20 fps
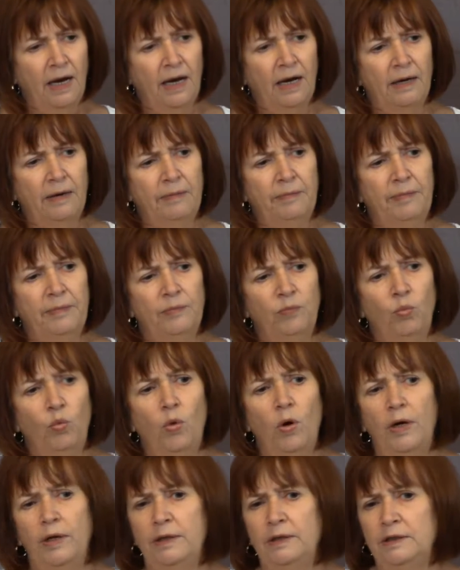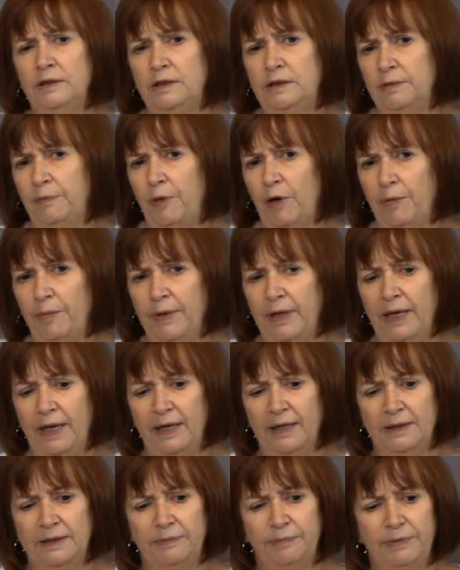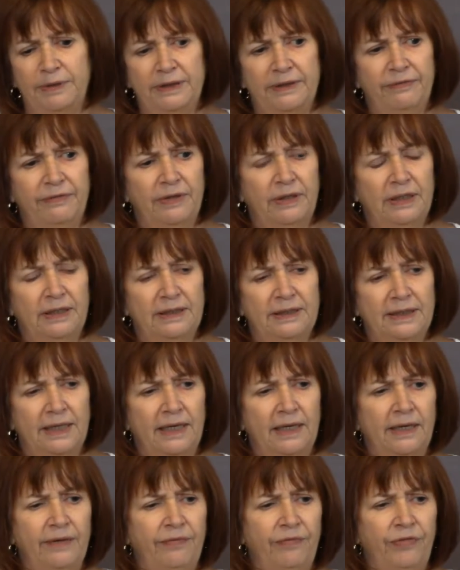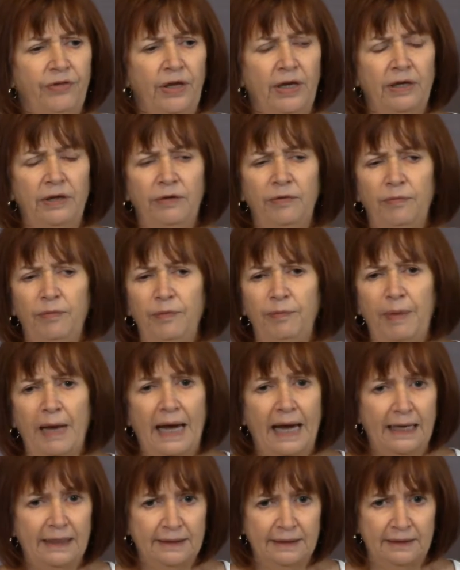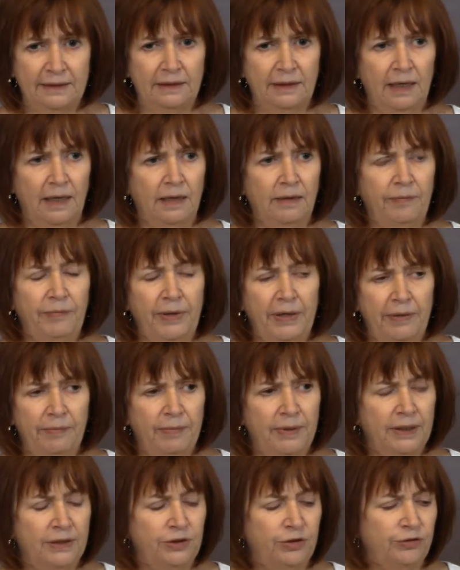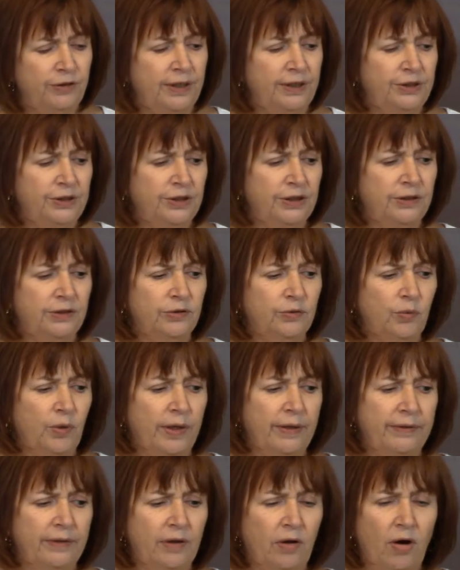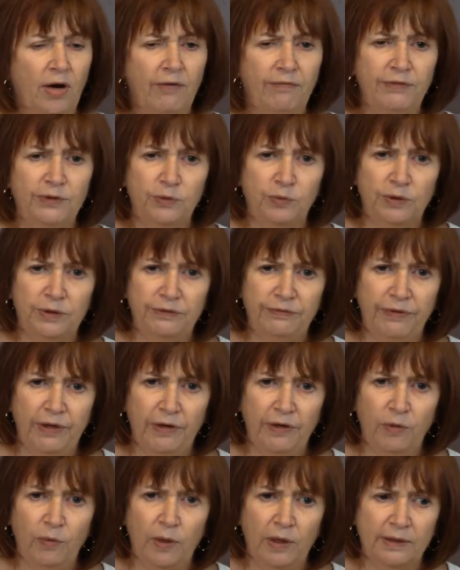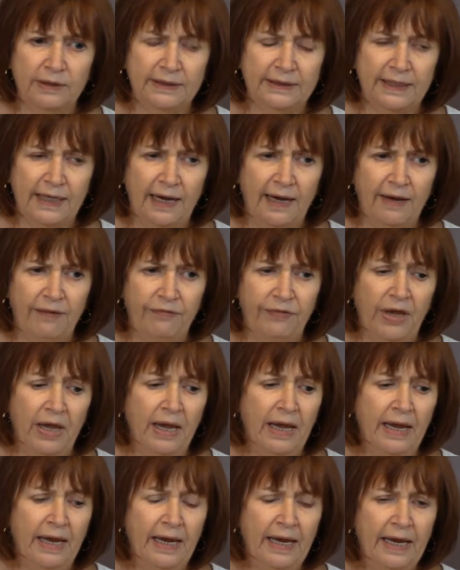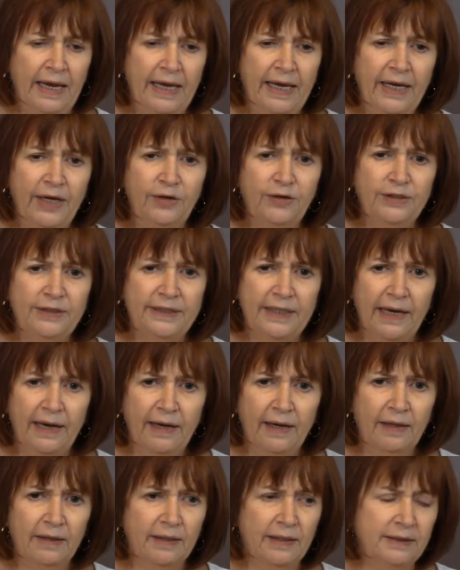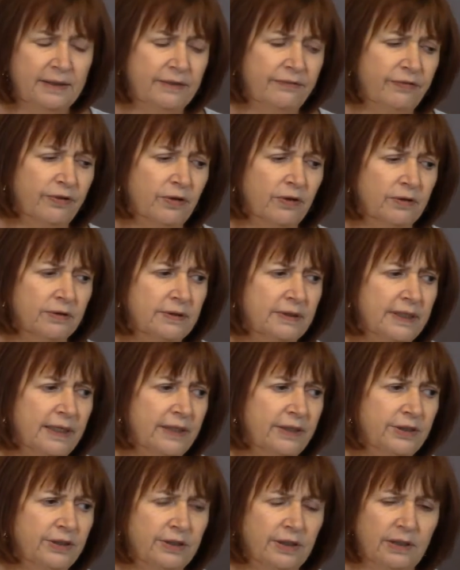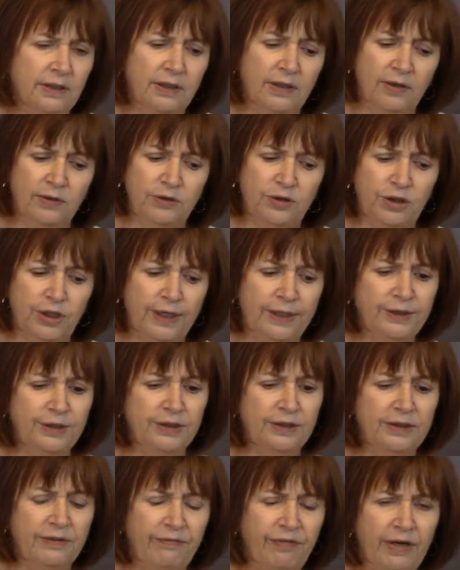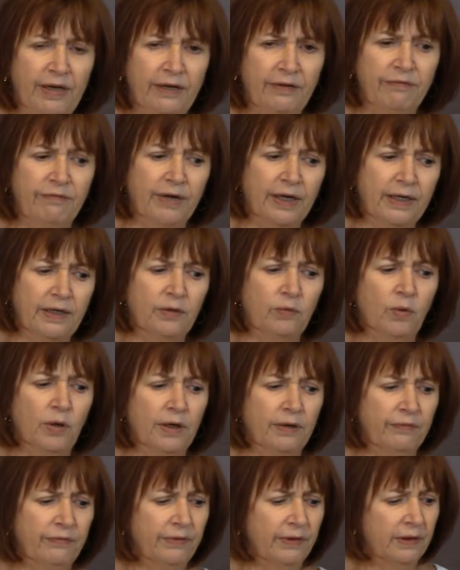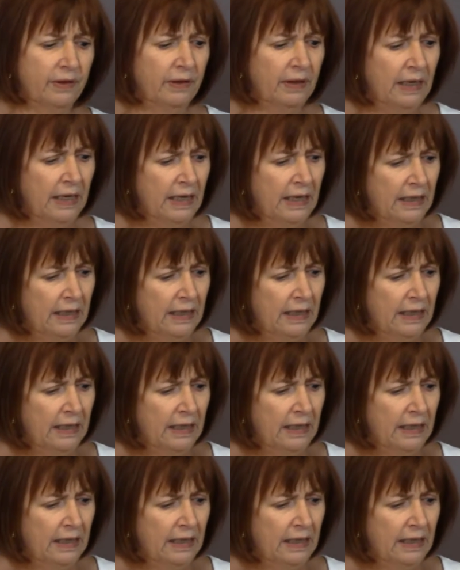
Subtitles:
One department head specifically said in past administrations, when the office was very well staffed, he could tell at difficult stages in negotiations, if he invited one of the